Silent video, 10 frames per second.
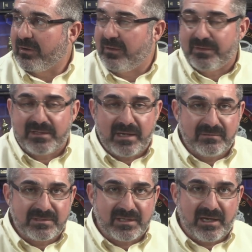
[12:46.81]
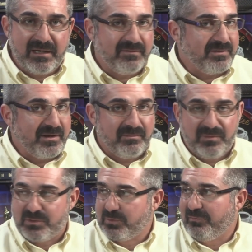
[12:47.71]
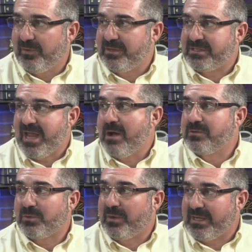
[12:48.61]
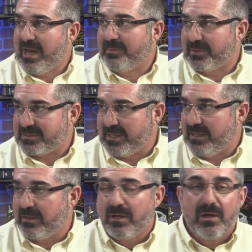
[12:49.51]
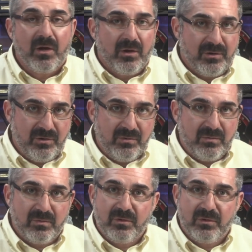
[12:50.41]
on the downside, if that mutual fund is down 28%, you